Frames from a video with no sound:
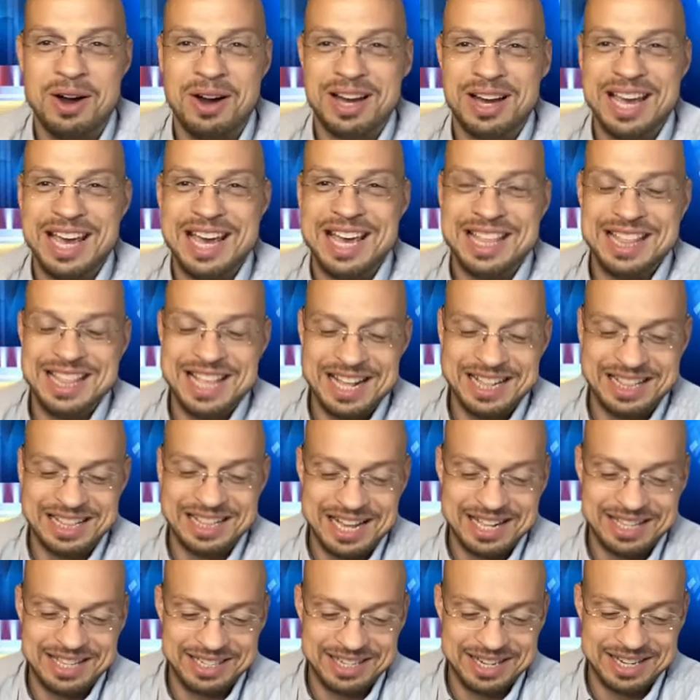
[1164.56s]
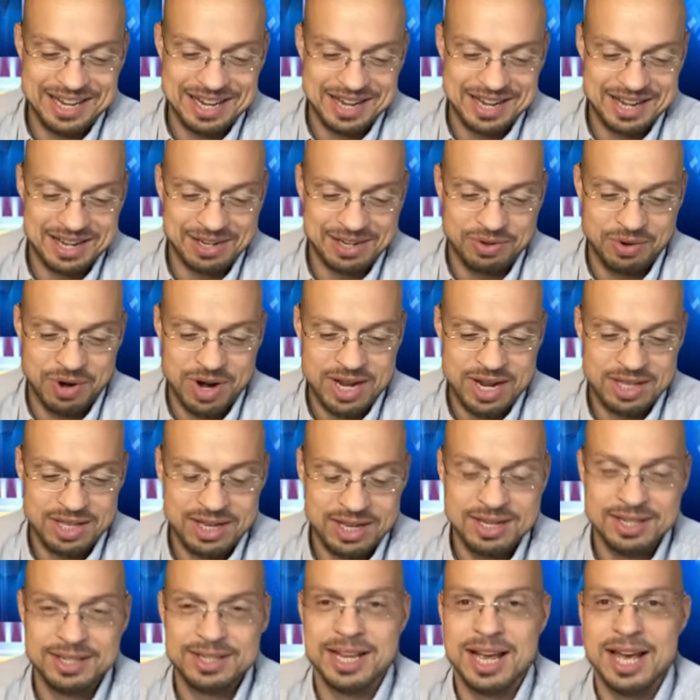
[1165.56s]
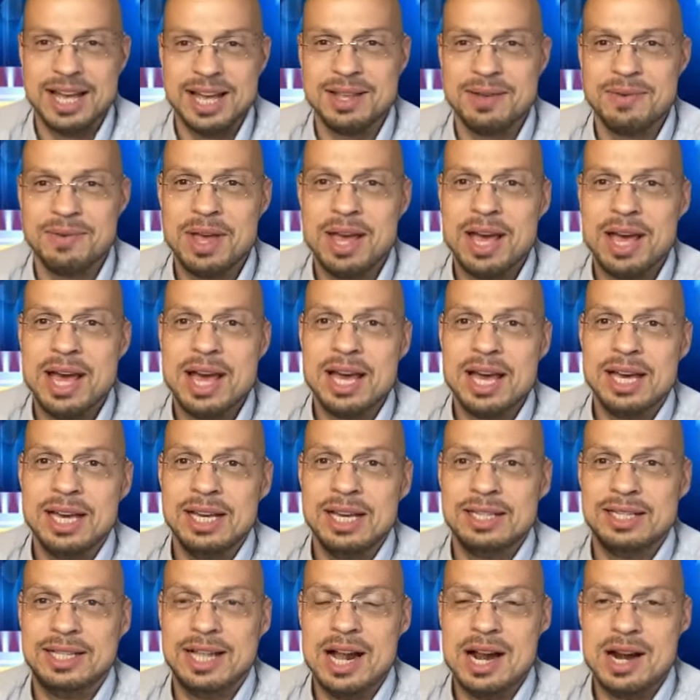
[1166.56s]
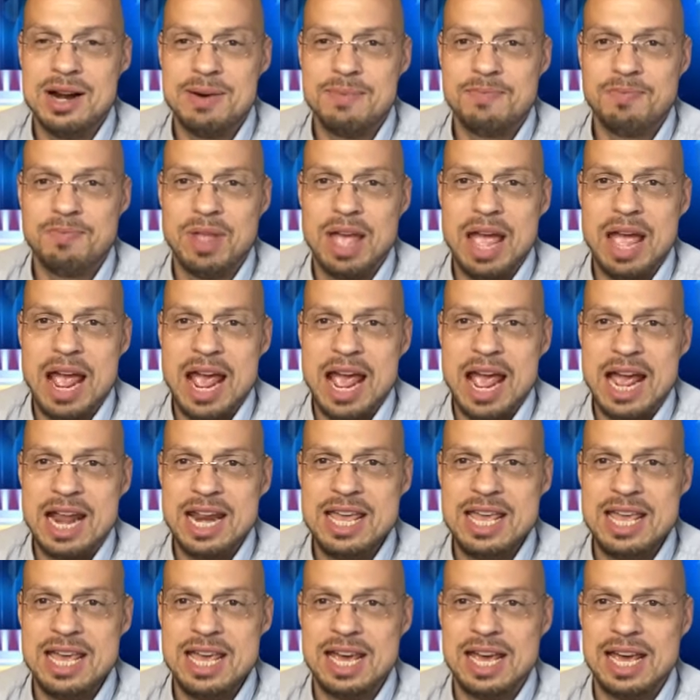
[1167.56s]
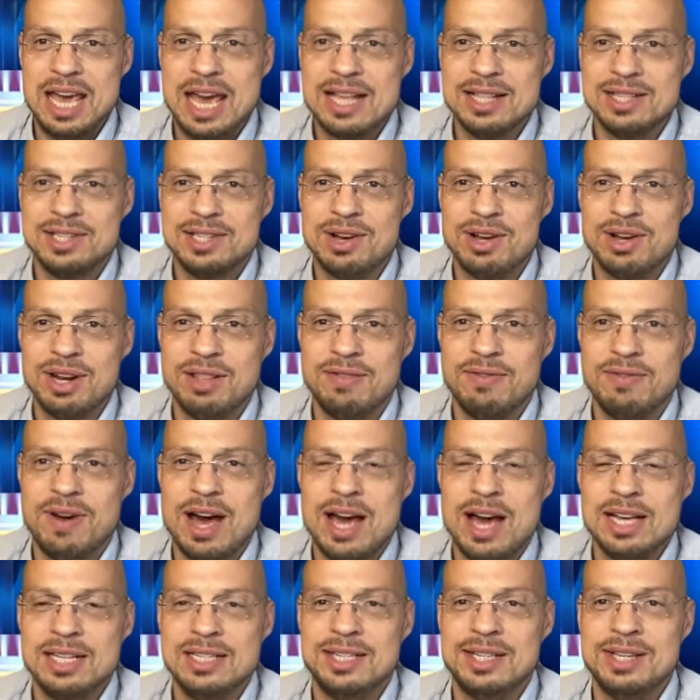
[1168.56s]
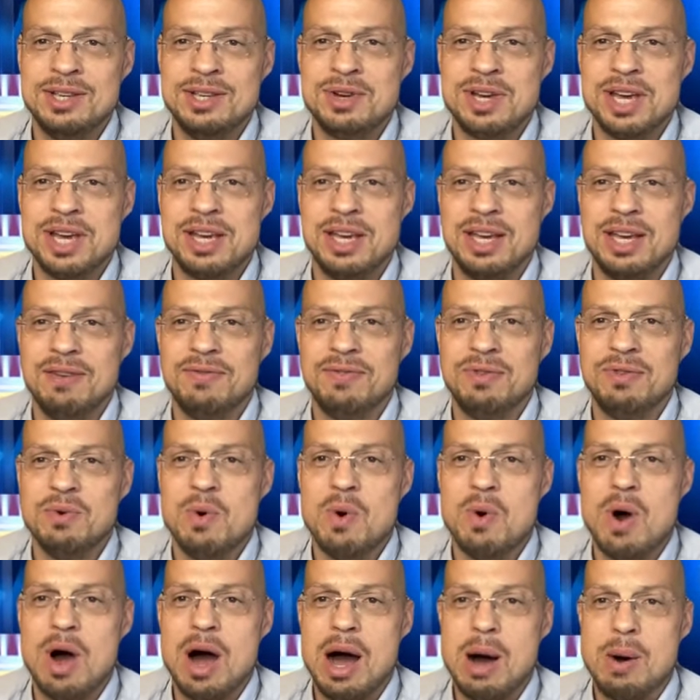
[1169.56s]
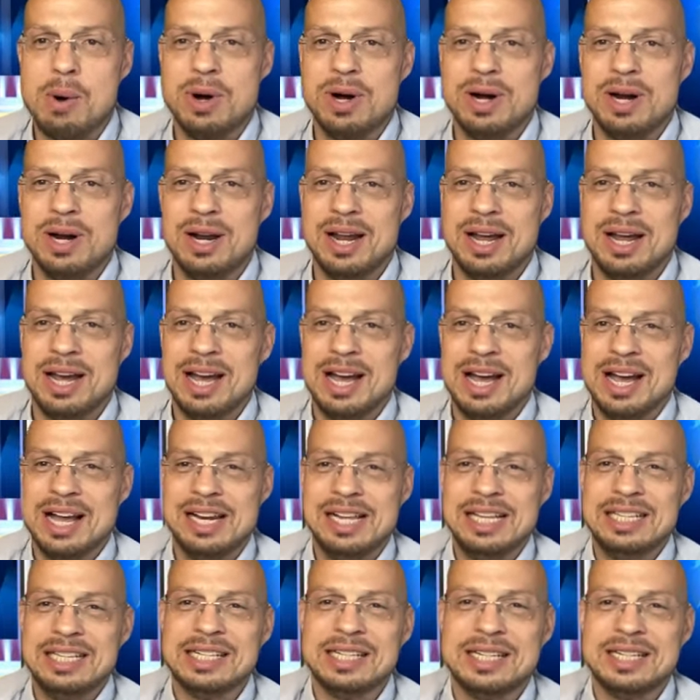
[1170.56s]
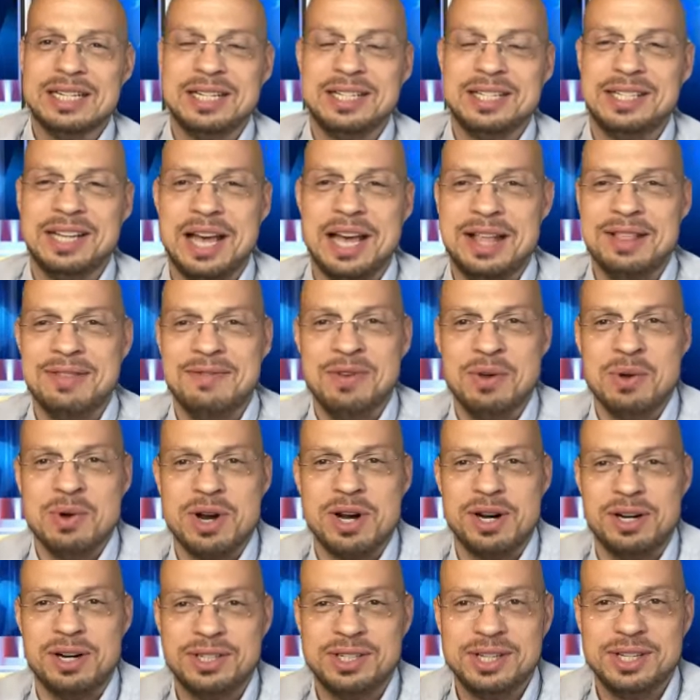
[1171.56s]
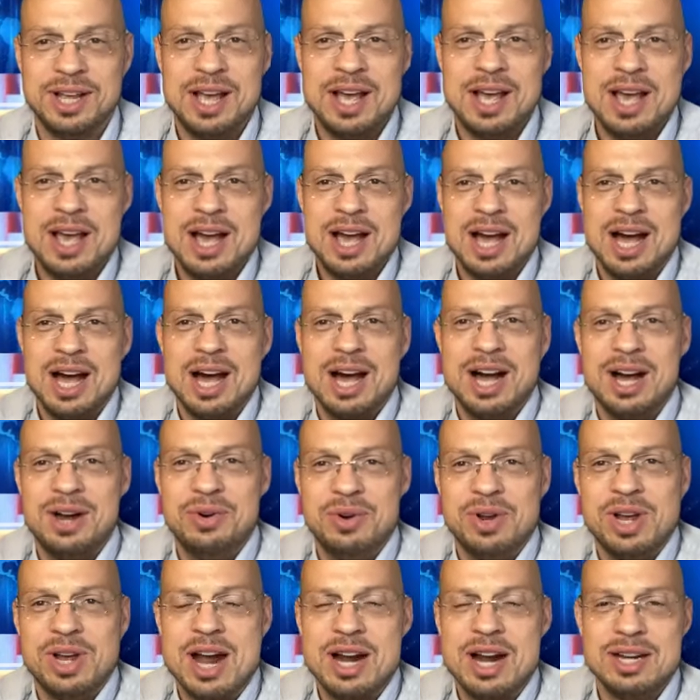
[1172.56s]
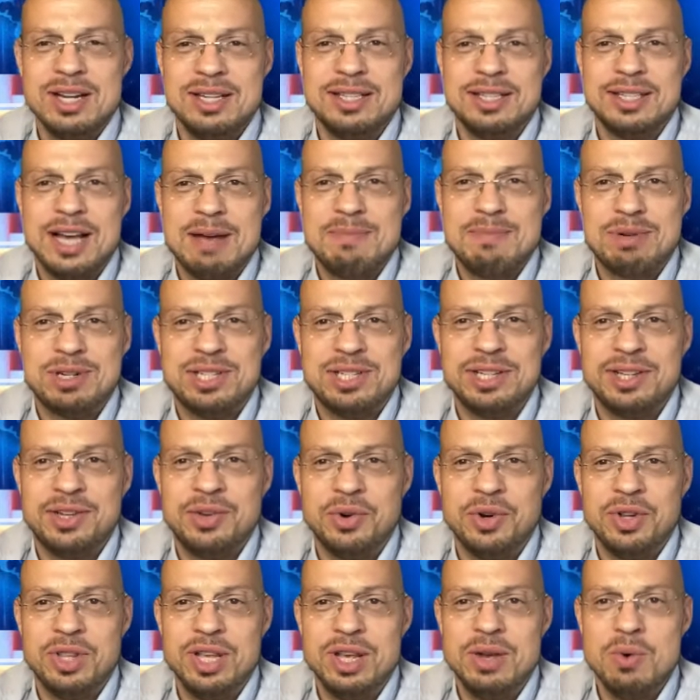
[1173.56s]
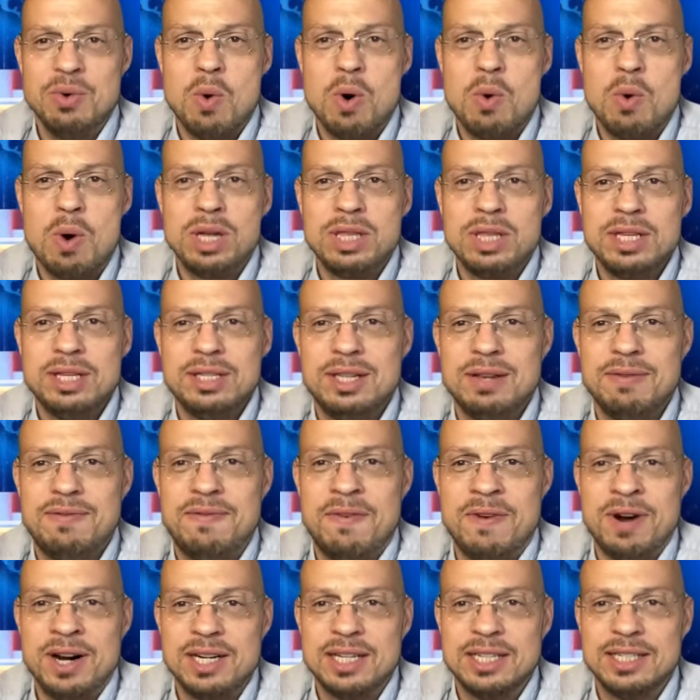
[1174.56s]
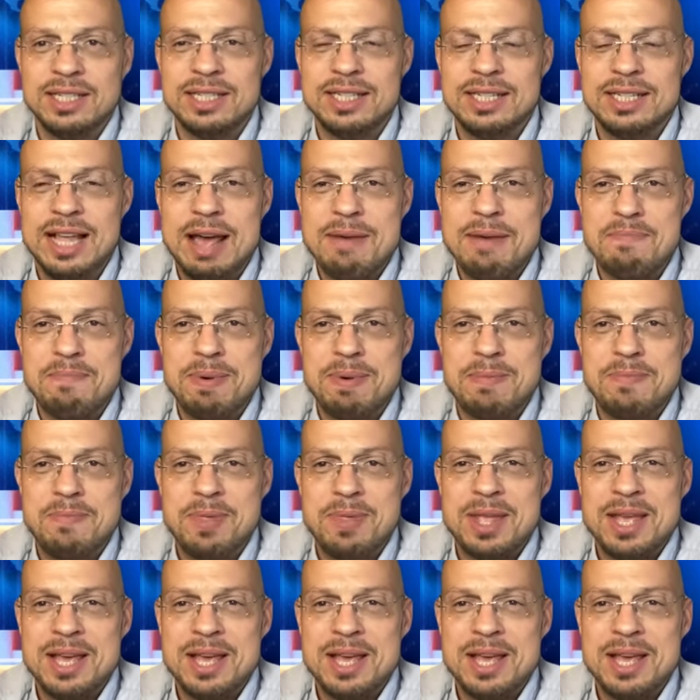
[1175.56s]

Okay, that that's a great insight. Is there any hands-on advice you can give to our uh, listeners and viewers uh, regarding cybersecurity? What is the first step